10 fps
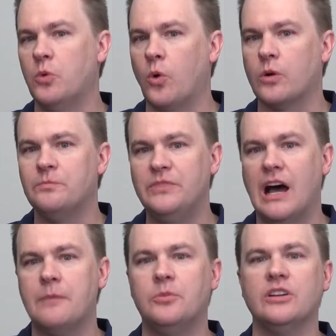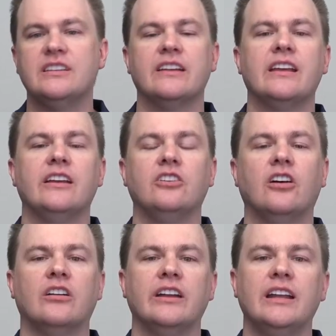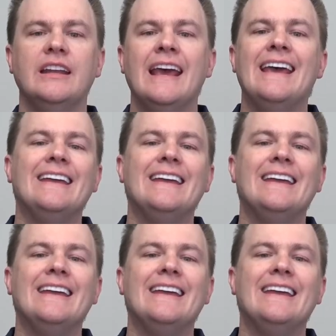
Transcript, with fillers: or not put a dedicated card in.